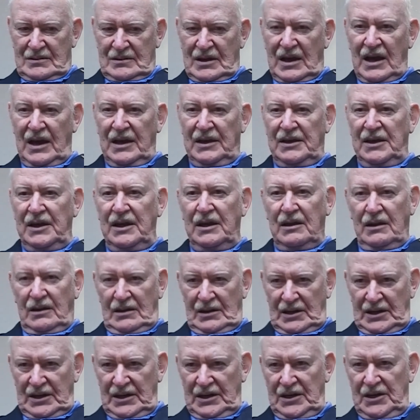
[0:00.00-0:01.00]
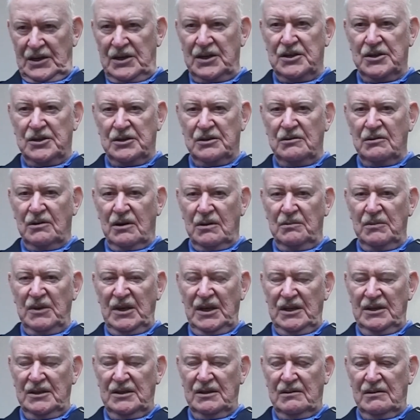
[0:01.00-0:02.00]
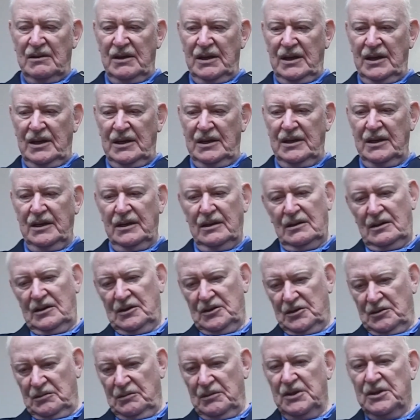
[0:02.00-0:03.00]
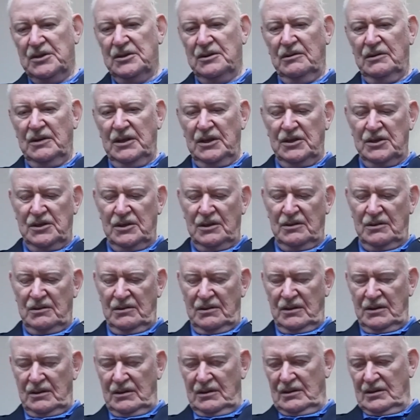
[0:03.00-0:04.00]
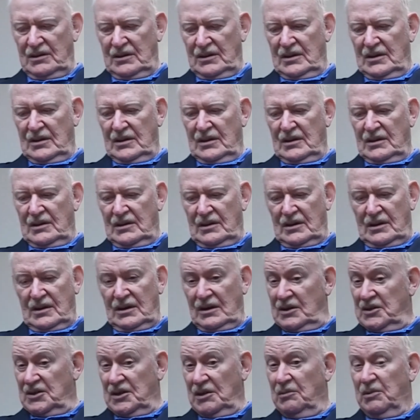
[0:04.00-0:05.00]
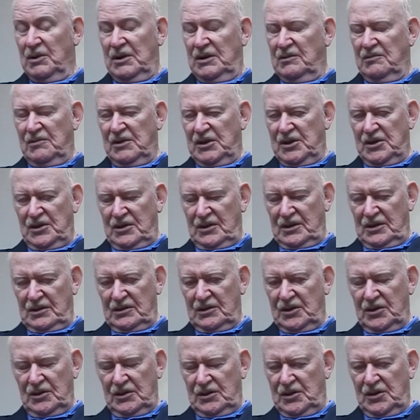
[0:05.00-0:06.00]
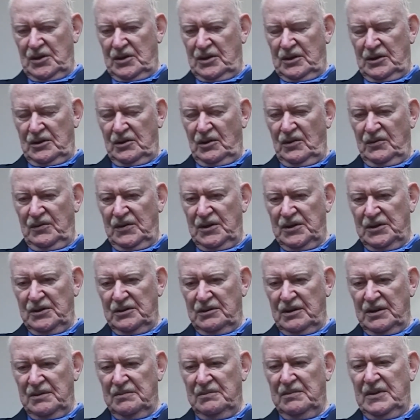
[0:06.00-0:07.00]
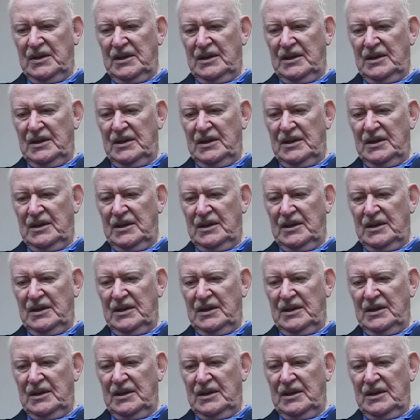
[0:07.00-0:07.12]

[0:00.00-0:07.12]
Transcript: ID card in addition to our military ID card, so we showed each other our cards. I wouldn't turn it over to him.